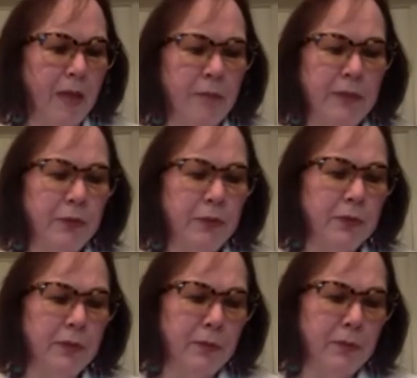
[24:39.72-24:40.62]
I've been to
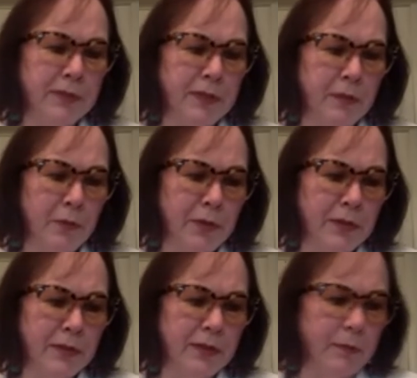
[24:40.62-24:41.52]
a number of
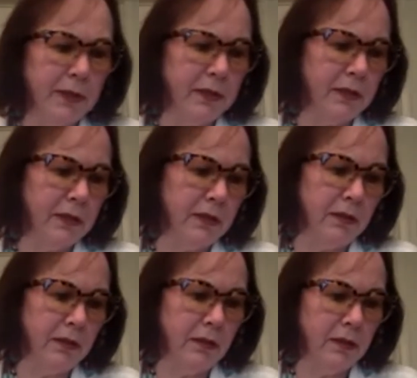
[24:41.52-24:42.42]
ceremonies. I've been
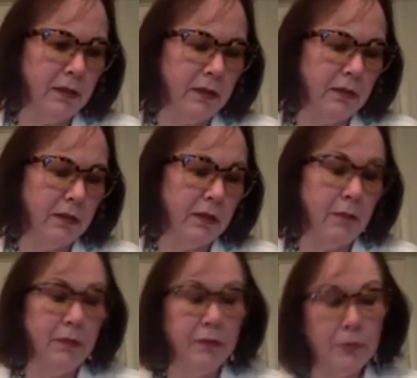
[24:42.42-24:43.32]
in a
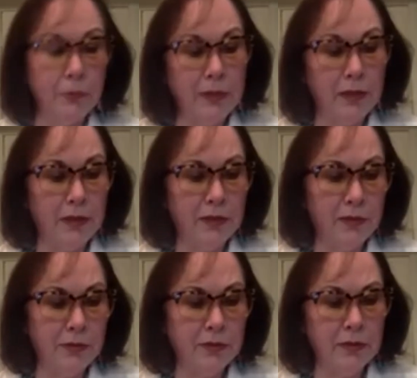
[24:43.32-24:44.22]
couple of sweat
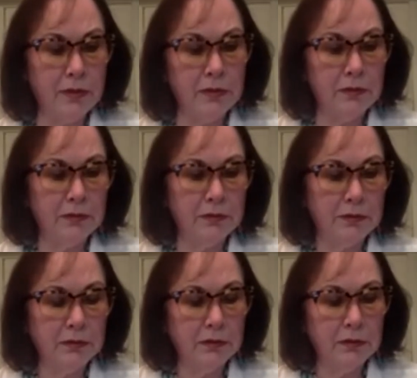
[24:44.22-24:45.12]
lodges.
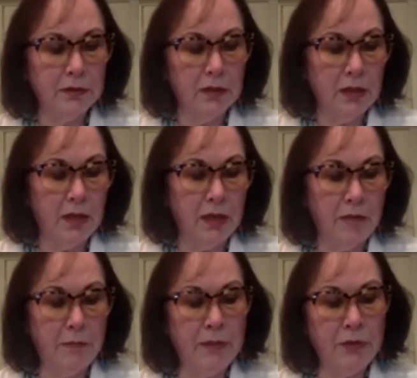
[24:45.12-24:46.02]

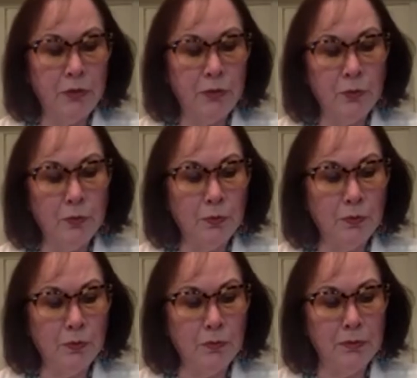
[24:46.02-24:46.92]
I've been
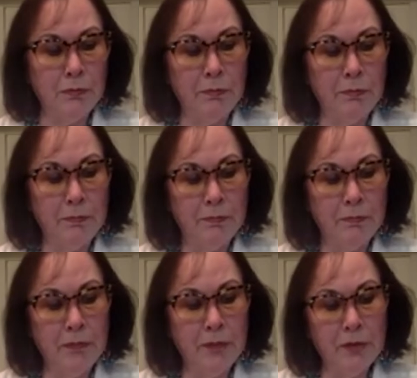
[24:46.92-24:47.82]
to
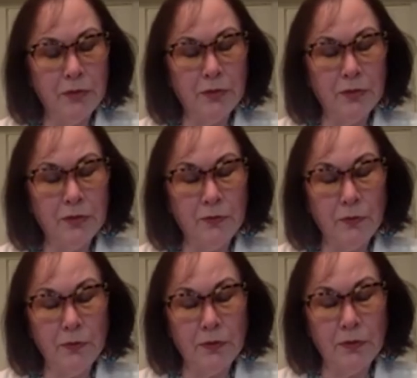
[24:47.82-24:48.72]
marriages,
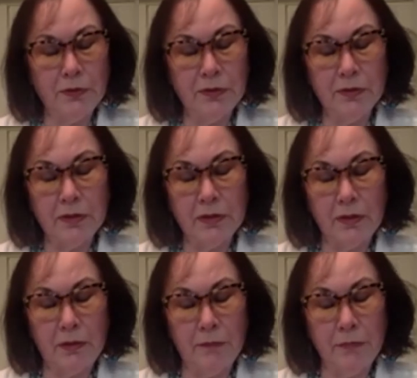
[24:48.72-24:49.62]
funerals,
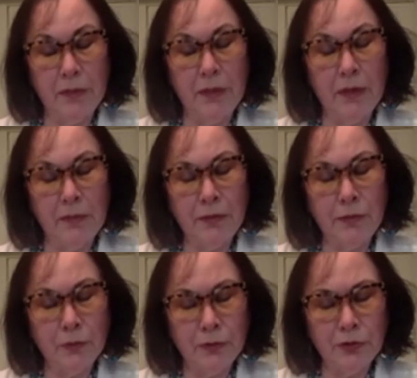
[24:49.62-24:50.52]
and I
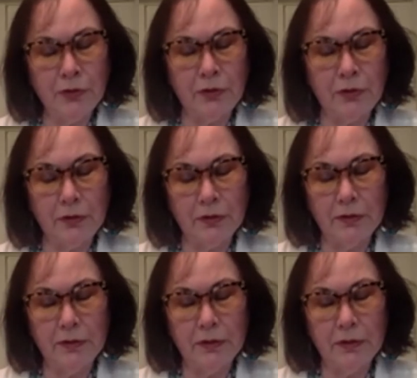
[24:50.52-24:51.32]
mean traditional